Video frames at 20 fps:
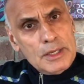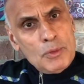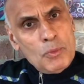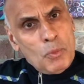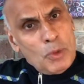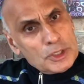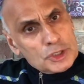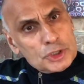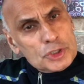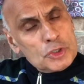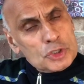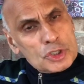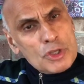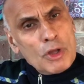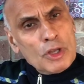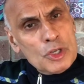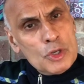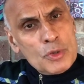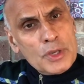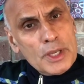once you
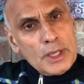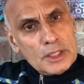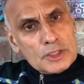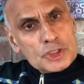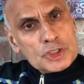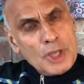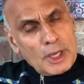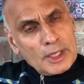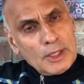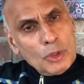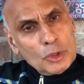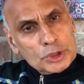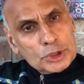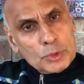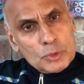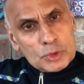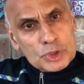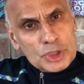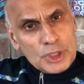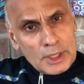start looking at
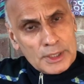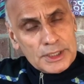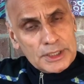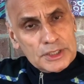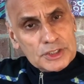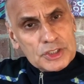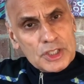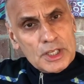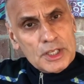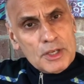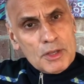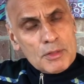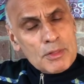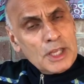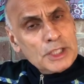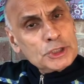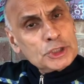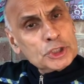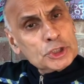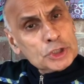psychological studies,
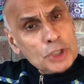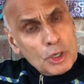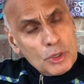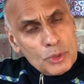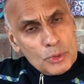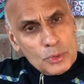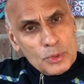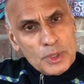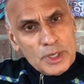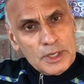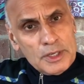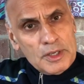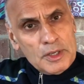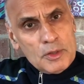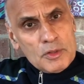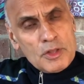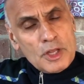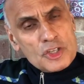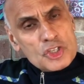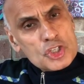they show
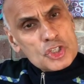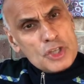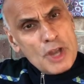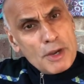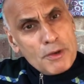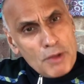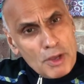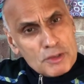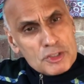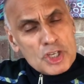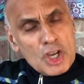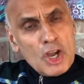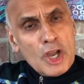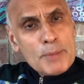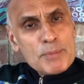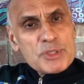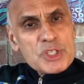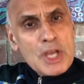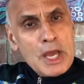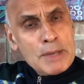that
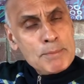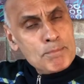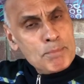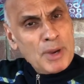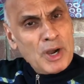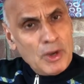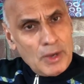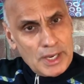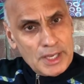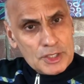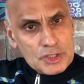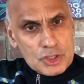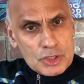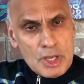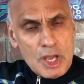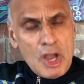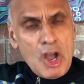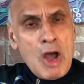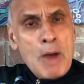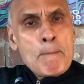stereotypes and bias
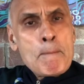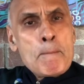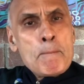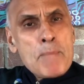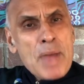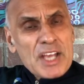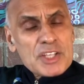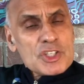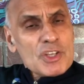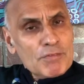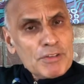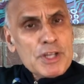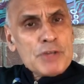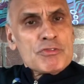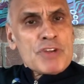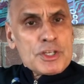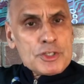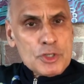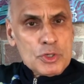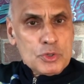are massively
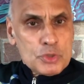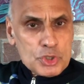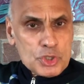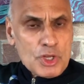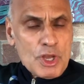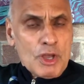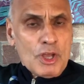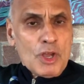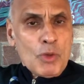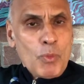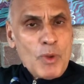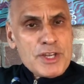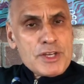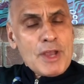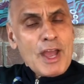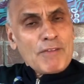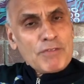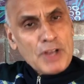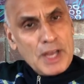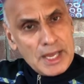reduced when you
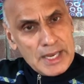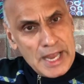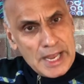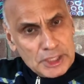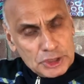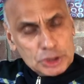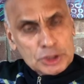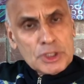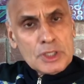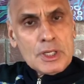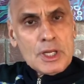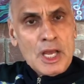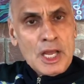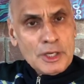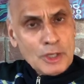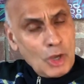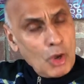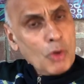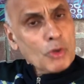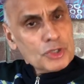have connection
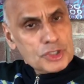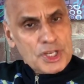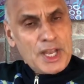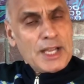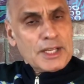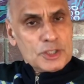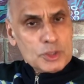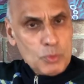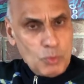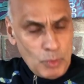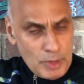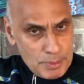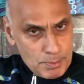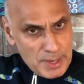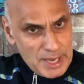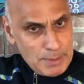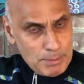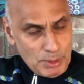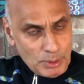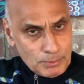and contact with
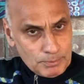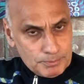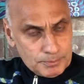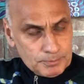people.